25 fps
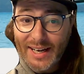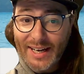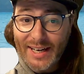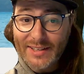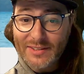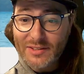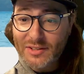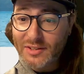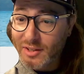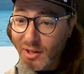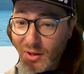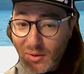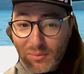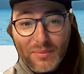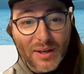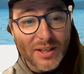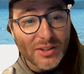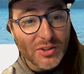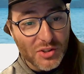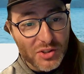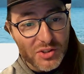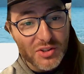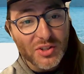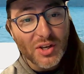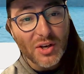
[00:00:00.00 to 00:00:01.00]
So
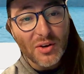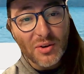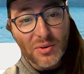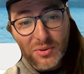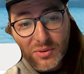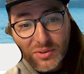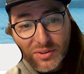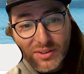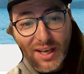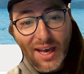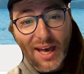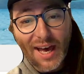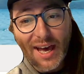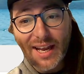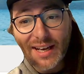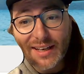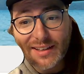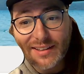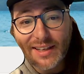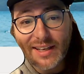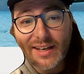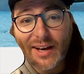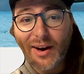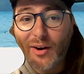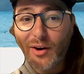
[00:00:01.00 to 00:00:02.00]
much so that
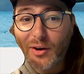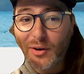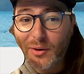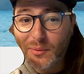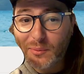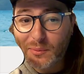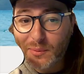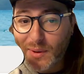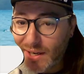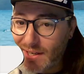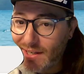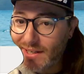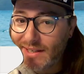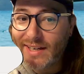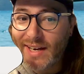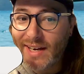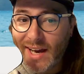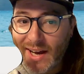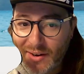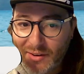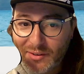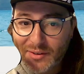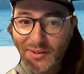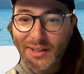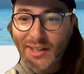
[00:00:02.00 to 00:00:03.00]
they are running
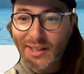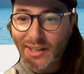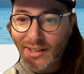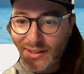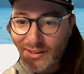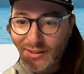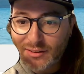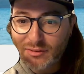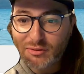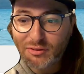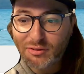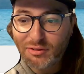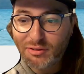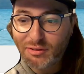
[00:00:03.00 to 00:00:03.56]
out of